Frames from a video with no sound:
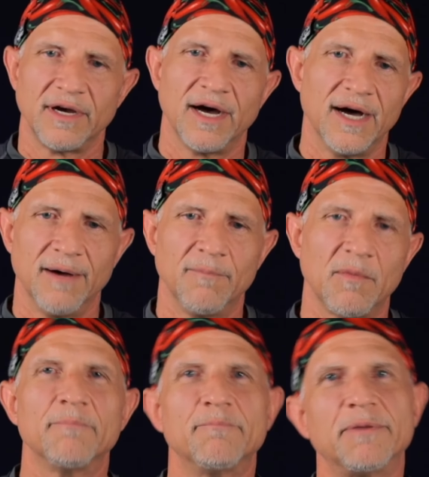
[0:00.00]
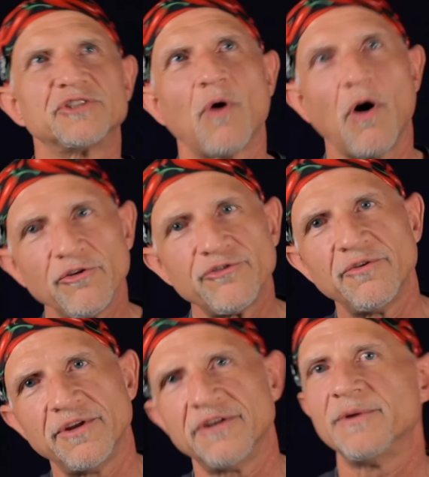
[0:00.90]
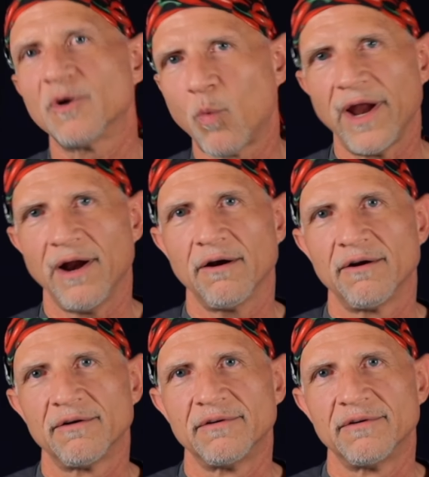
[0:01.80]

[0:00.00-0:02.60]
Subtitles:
But you also need to be aware,